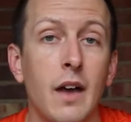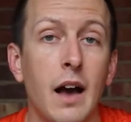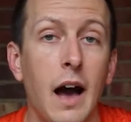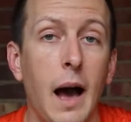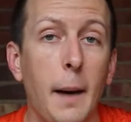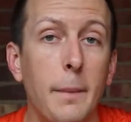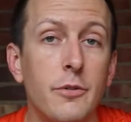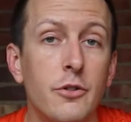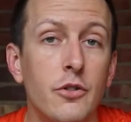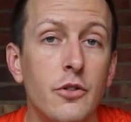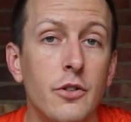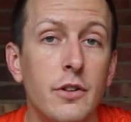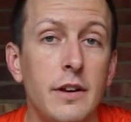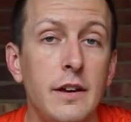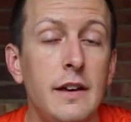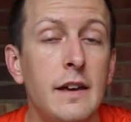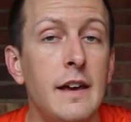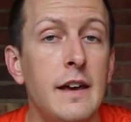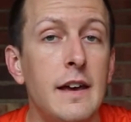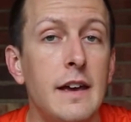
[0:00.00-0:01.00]

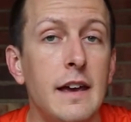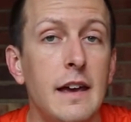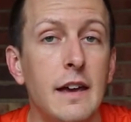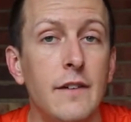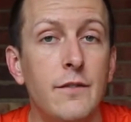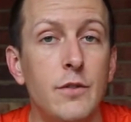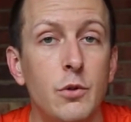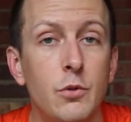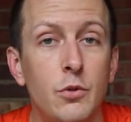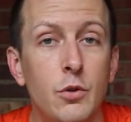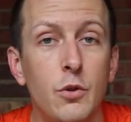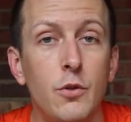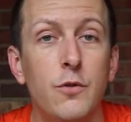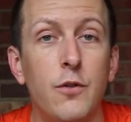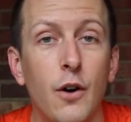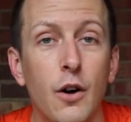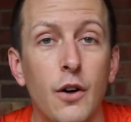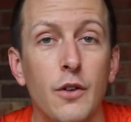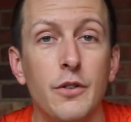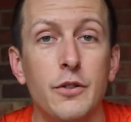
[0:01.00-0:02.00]
Optionally, if you do
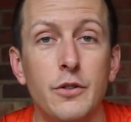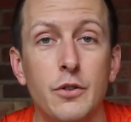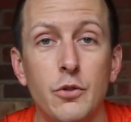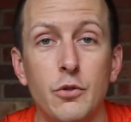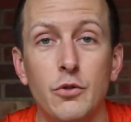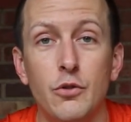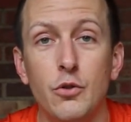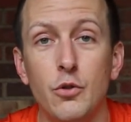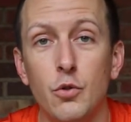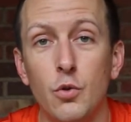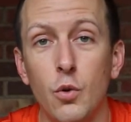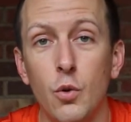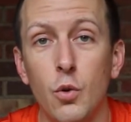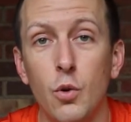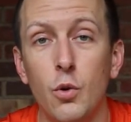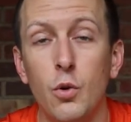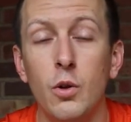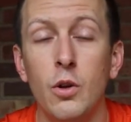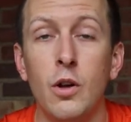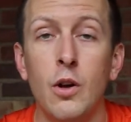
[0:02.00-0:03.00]
follow the two shoe
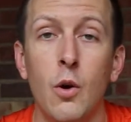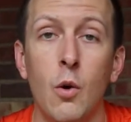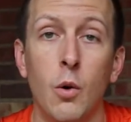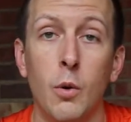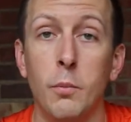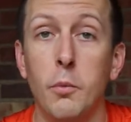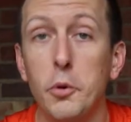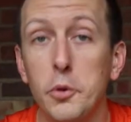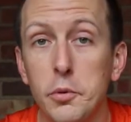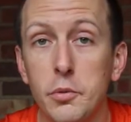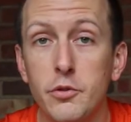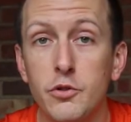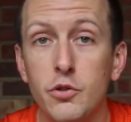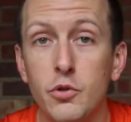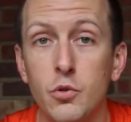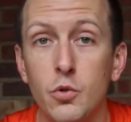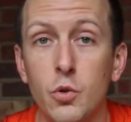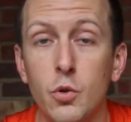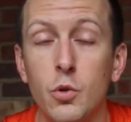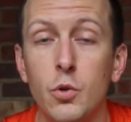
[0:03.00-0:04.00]
rule or multiple
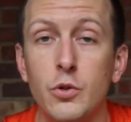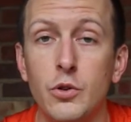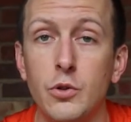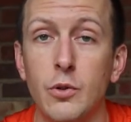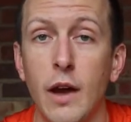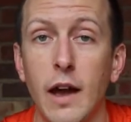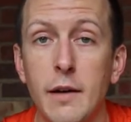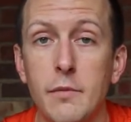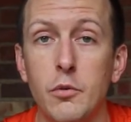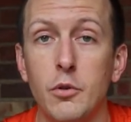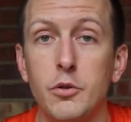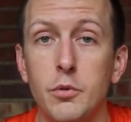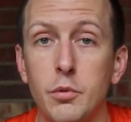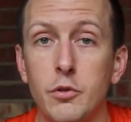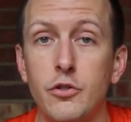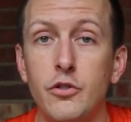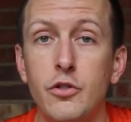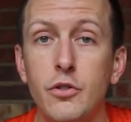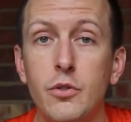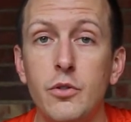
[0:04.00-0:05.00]
shoe rule and you have multiple
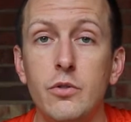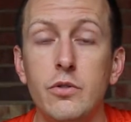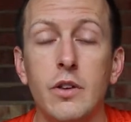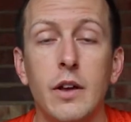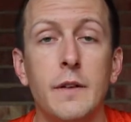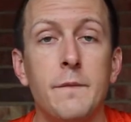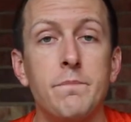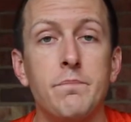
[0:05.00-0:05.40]
shoes,